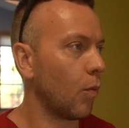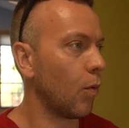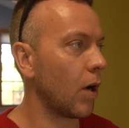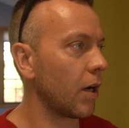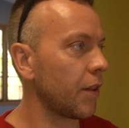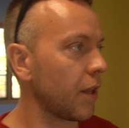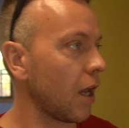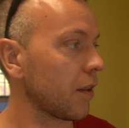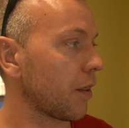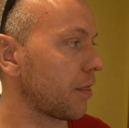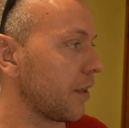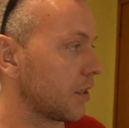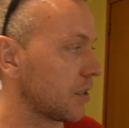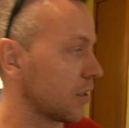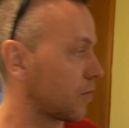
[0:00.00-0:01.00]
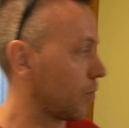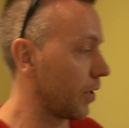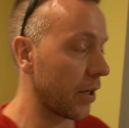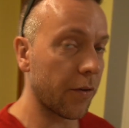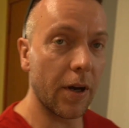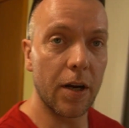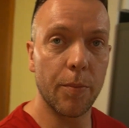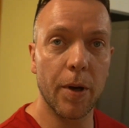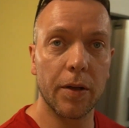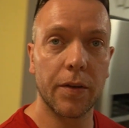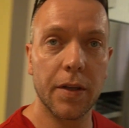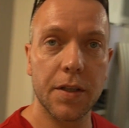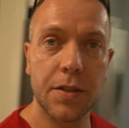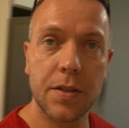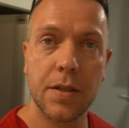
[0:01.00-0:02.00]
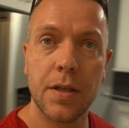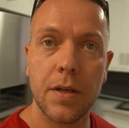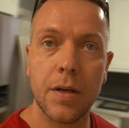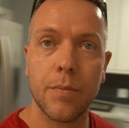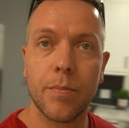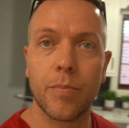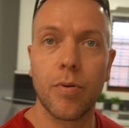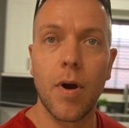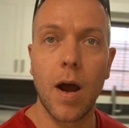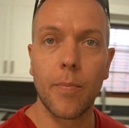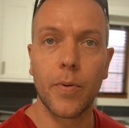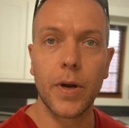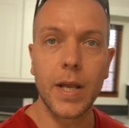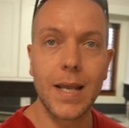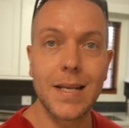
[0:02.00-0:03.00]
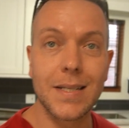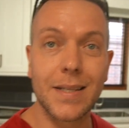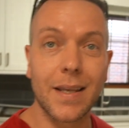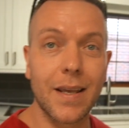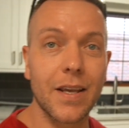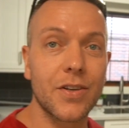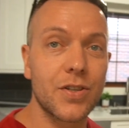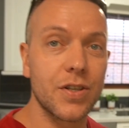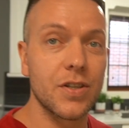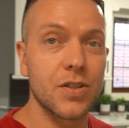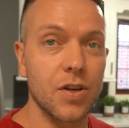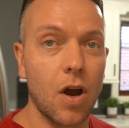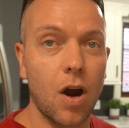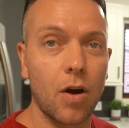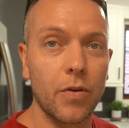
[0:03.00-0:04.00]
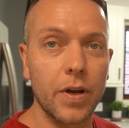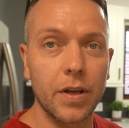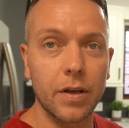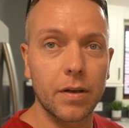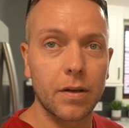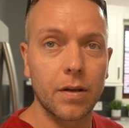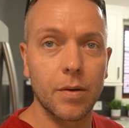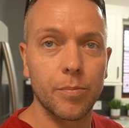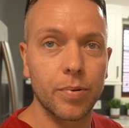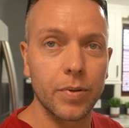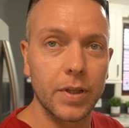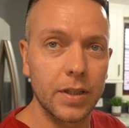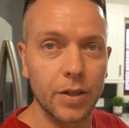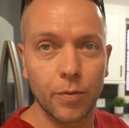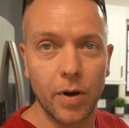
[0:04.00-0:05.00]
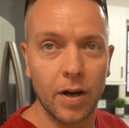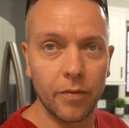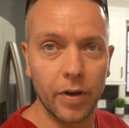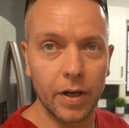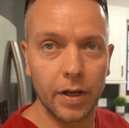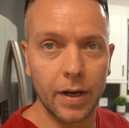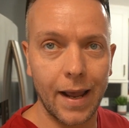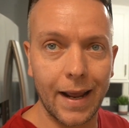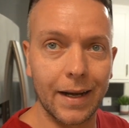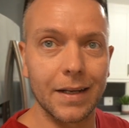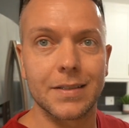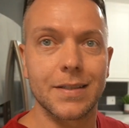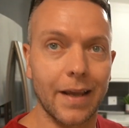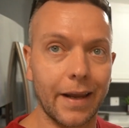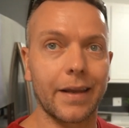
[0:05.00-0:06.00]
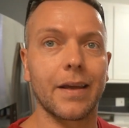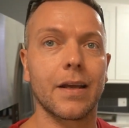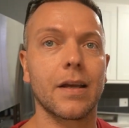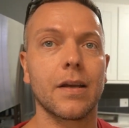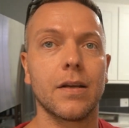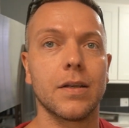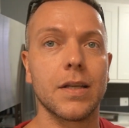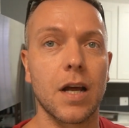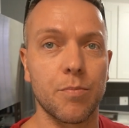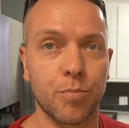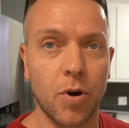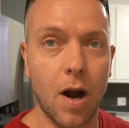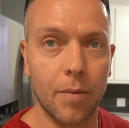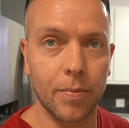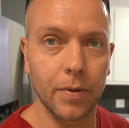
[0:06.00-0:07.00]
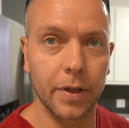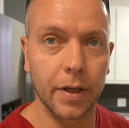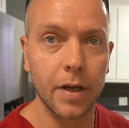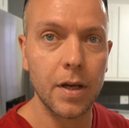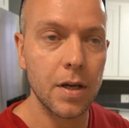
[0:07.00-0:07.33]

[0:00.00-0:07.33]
One of the other things that's really great about this property is the kitchen's already completely renovated, and it's like done properly.